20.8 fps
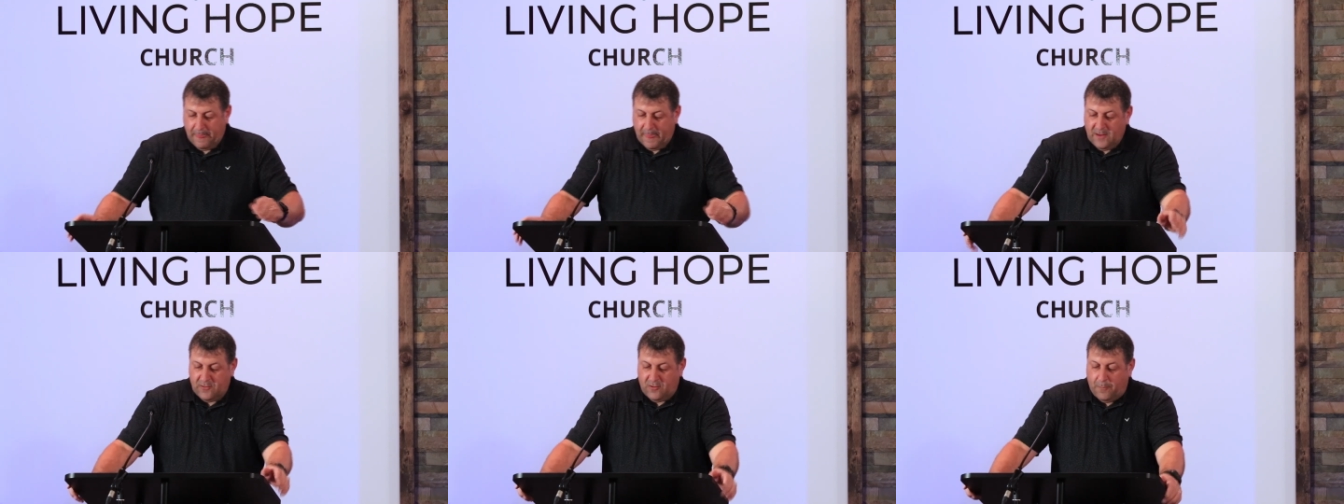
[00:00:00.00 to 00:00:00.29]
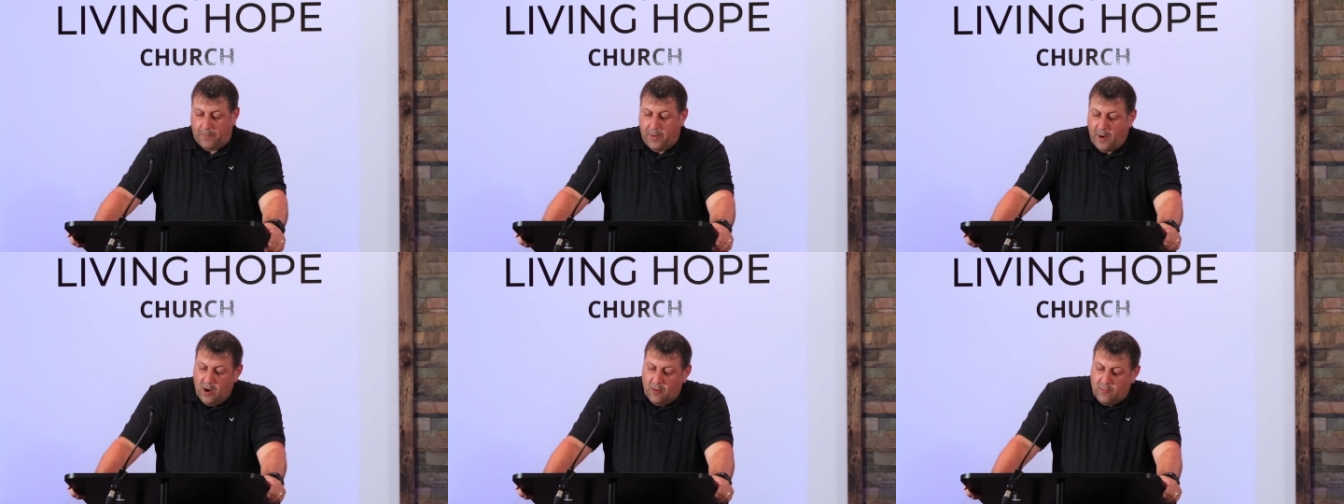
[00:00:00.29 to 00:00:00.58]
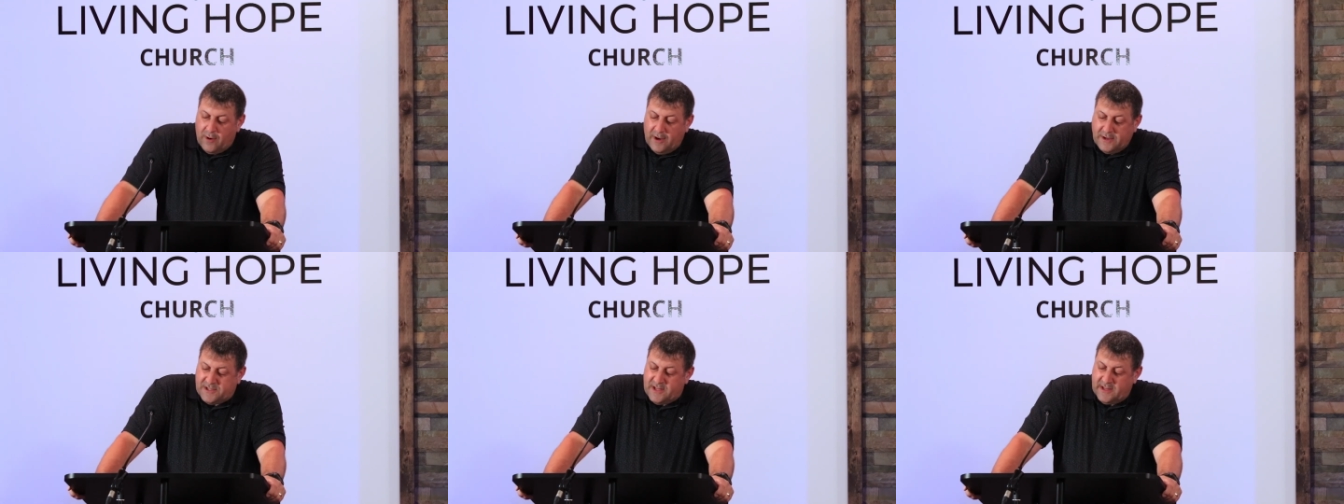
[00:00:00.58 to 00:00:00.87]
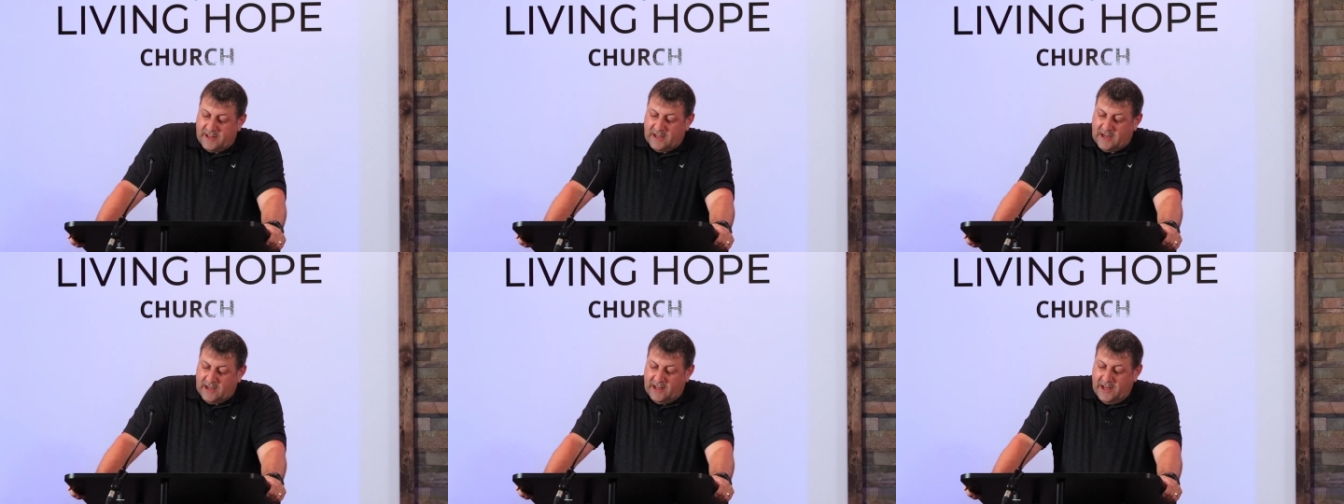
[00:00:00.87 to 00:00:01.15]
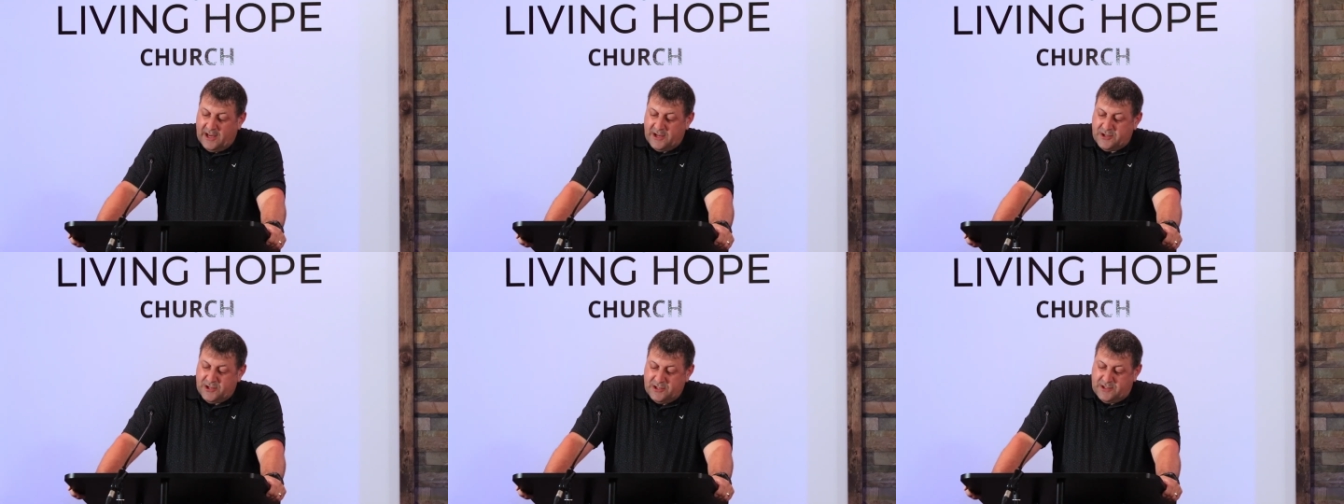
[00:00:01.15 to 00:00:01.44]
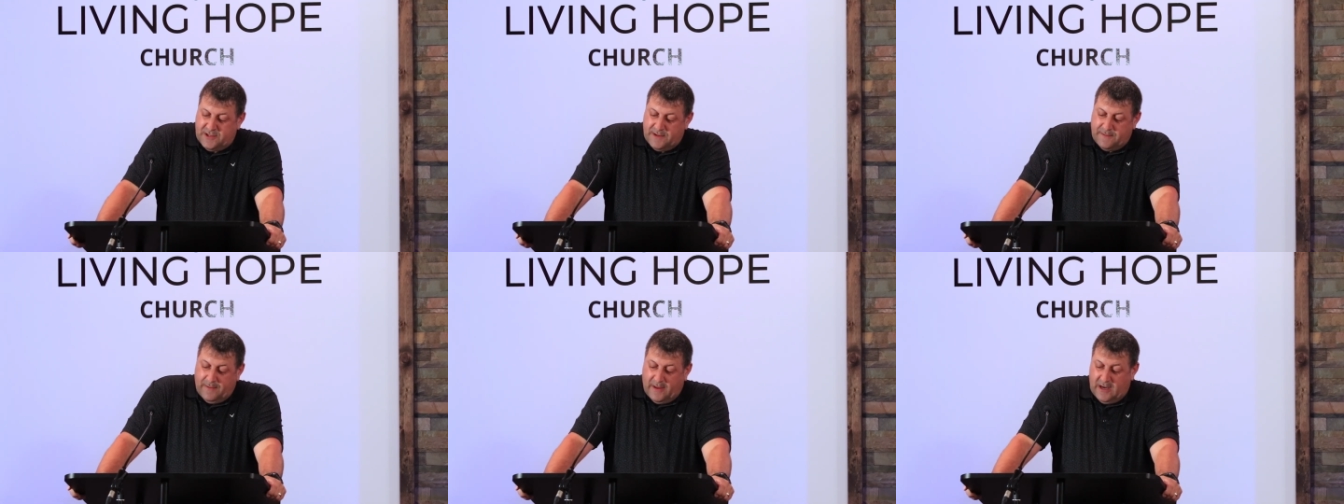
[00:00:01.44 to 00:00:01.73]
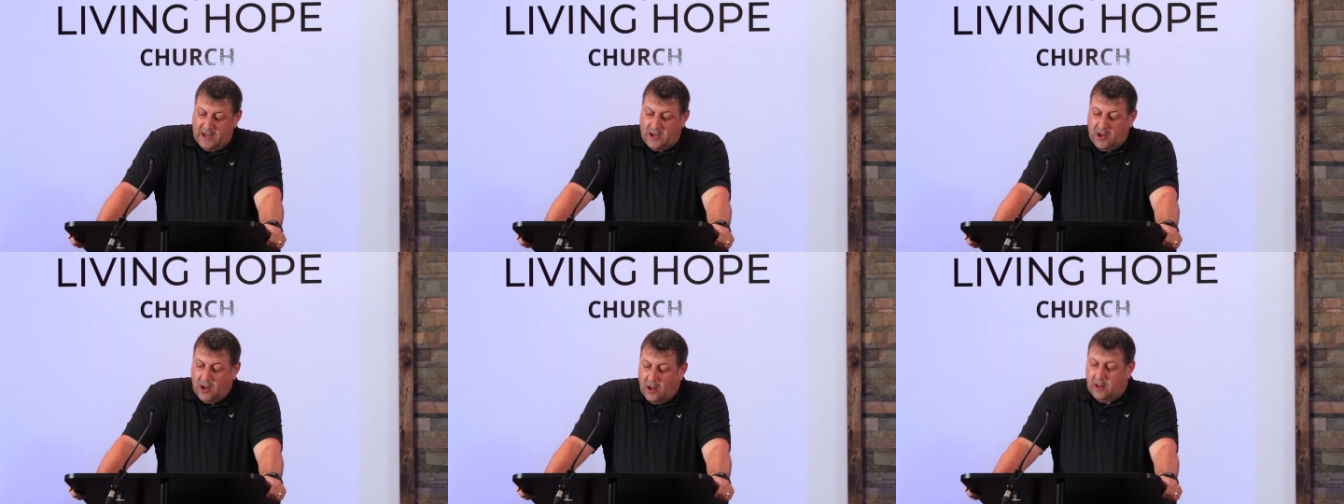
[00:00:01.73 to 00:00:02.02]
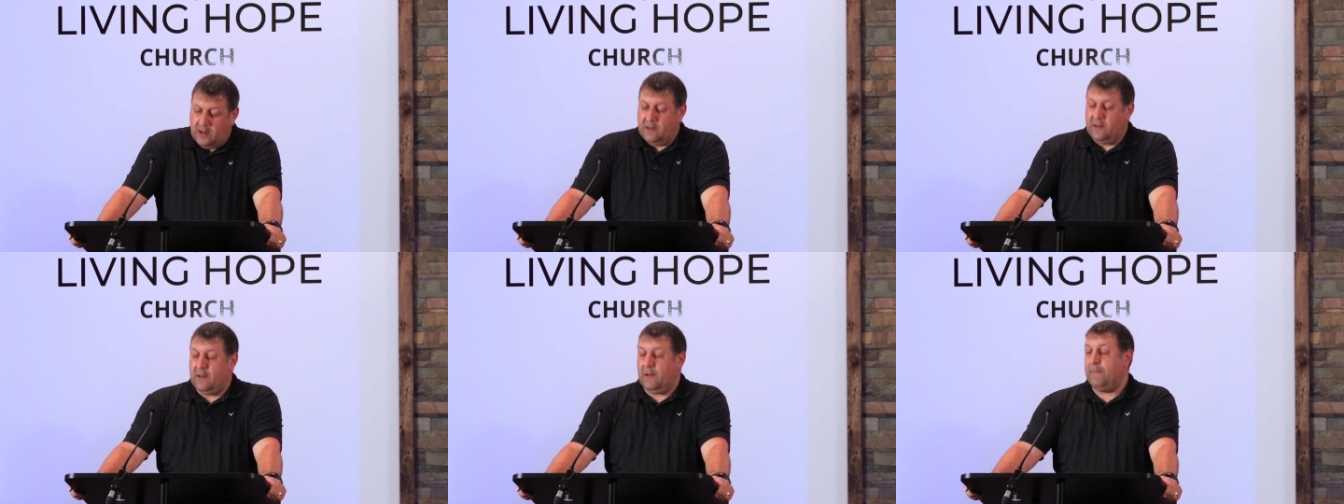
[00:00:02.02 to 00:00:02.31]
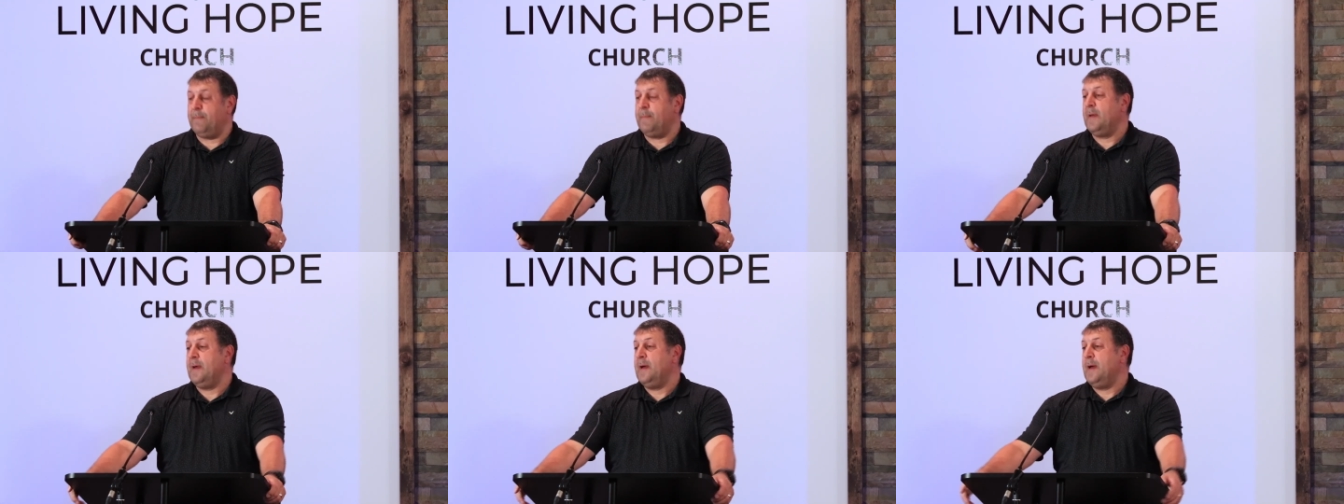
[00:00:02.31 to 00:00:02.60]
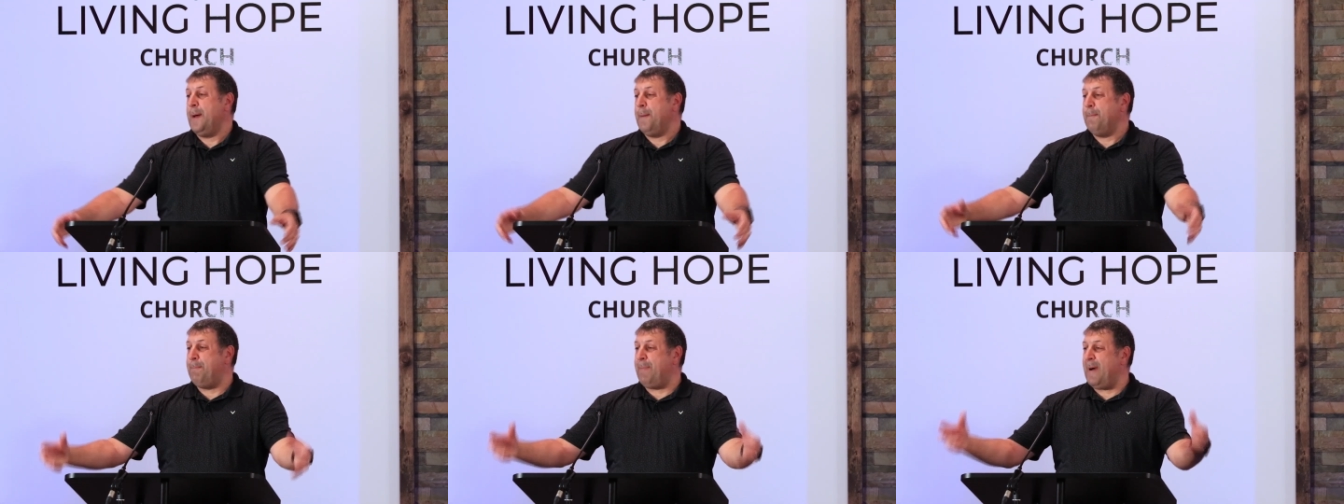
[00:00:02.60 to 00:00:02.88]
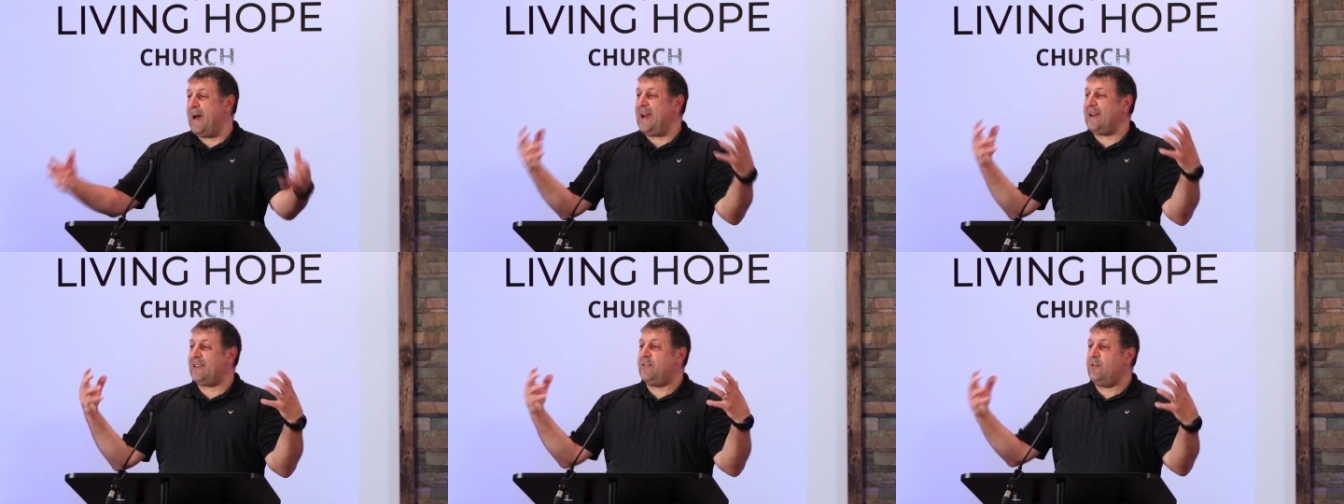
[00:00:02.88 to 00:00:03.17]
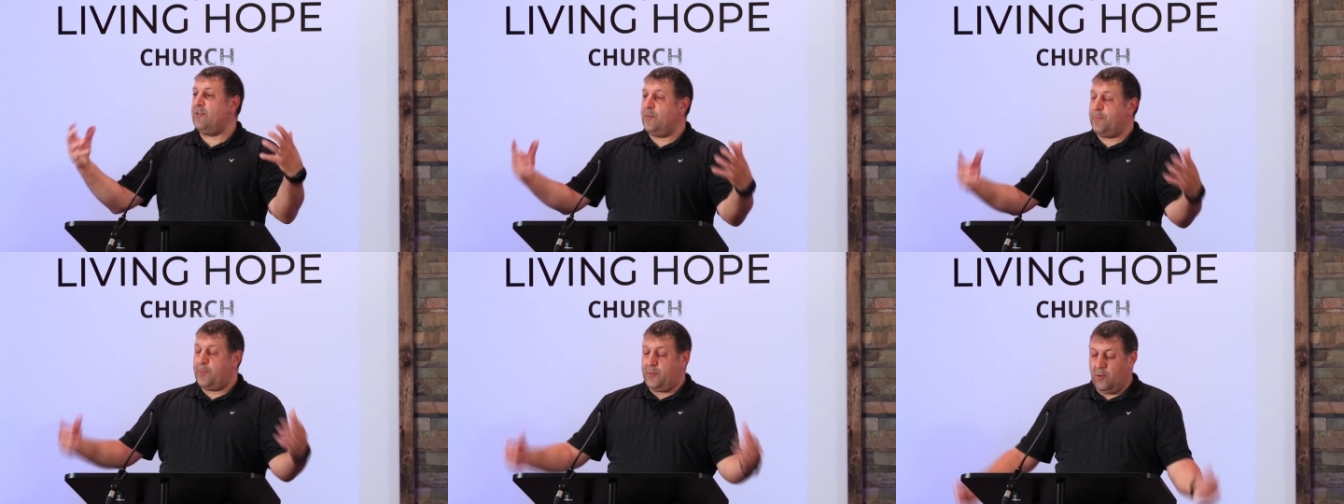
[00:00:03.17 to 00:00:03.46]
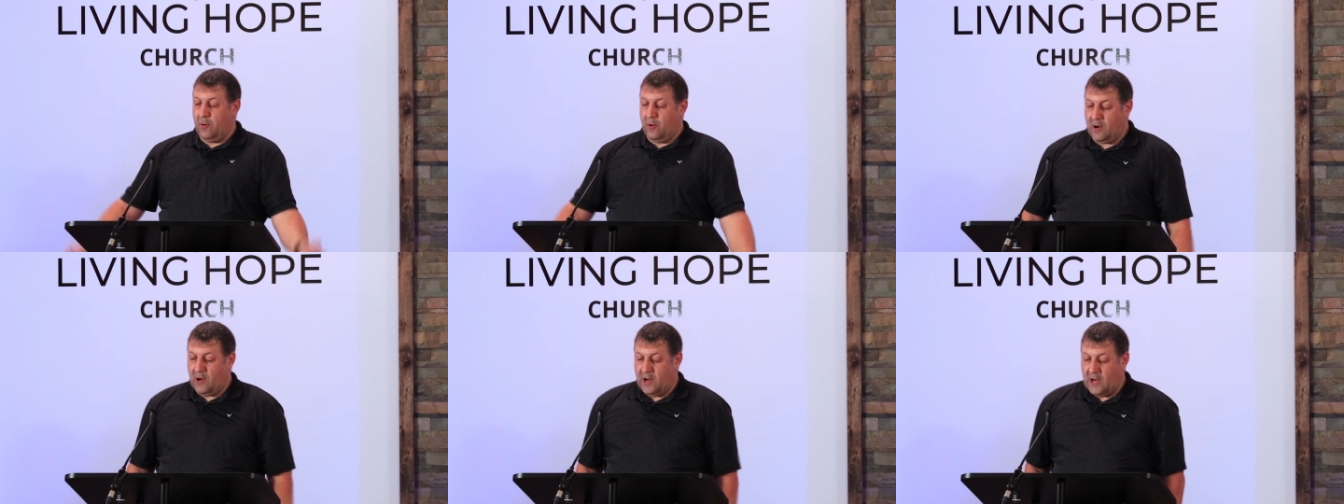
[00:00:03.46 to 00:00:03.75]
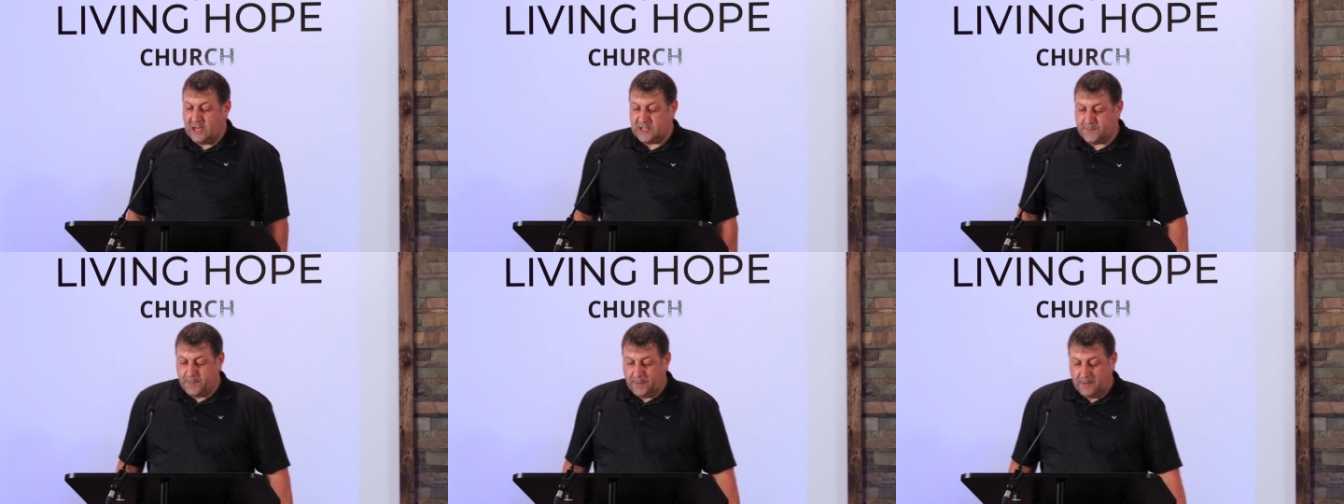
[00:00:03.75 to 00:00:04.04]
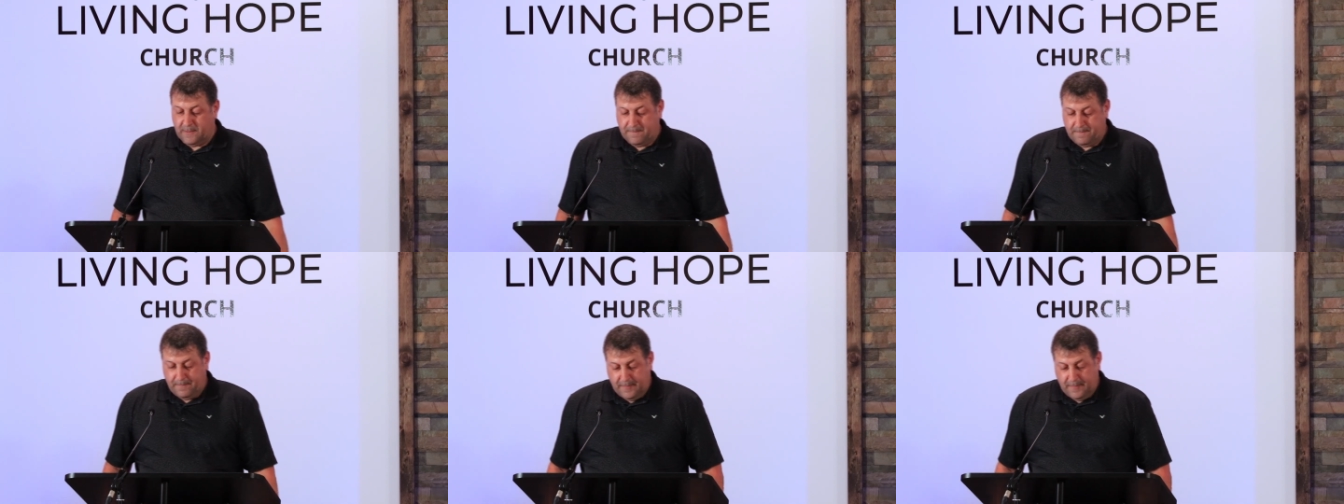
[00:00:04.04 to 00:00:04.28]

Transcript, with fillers: So Paul writes to the Galatians and he calling them back to the pure gospel.